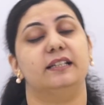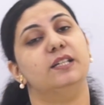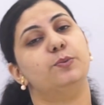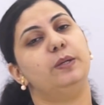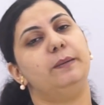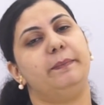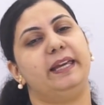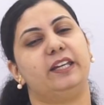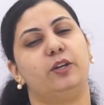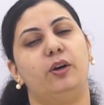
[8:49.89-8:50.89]
This will
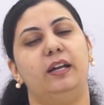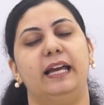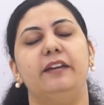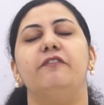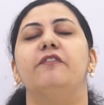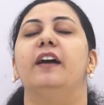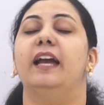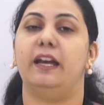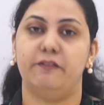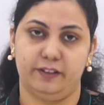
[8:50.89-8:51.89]
make your life
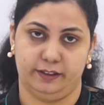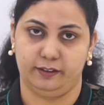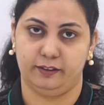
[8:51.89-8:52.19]
heaven.